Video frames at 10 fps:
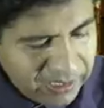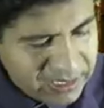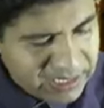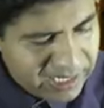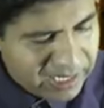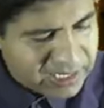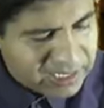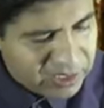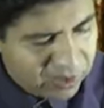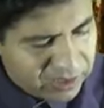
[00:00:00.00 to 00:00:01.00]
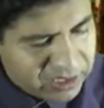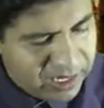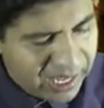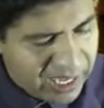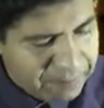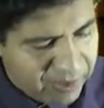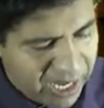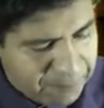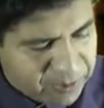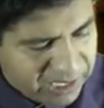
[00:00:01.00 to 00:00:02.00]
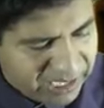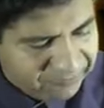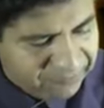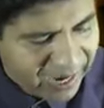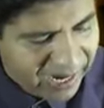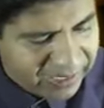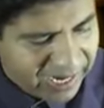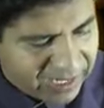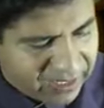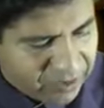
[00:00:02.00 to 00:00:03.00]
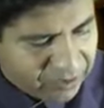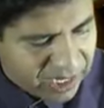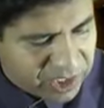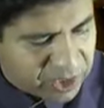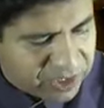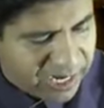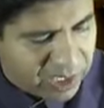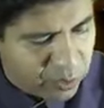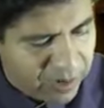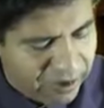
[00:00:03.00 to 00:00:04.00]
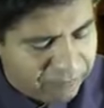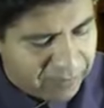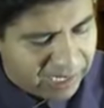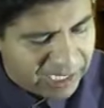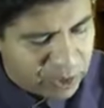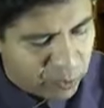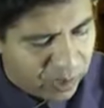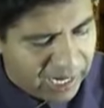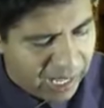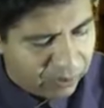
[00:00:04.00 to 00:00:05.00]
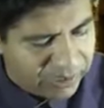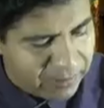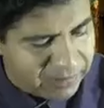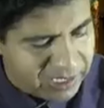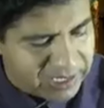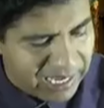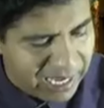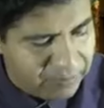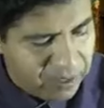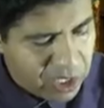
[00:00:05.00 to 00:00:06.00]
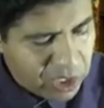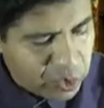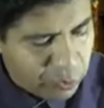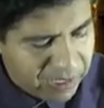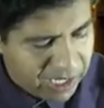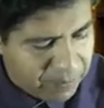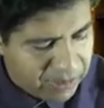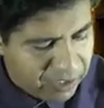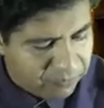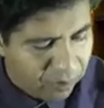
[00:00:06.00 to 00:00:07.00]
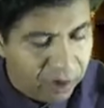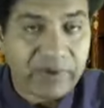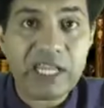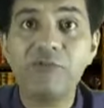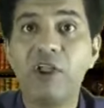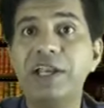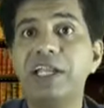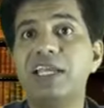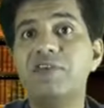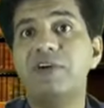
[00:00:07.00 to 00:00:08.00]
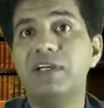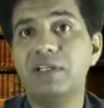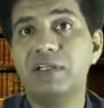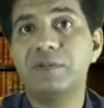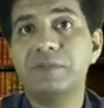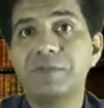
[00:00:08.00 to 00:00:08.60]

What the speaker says: Does the answer not lie perhaps in the fact that the rich tend to have money to allow them the time to become involved in volunteer work?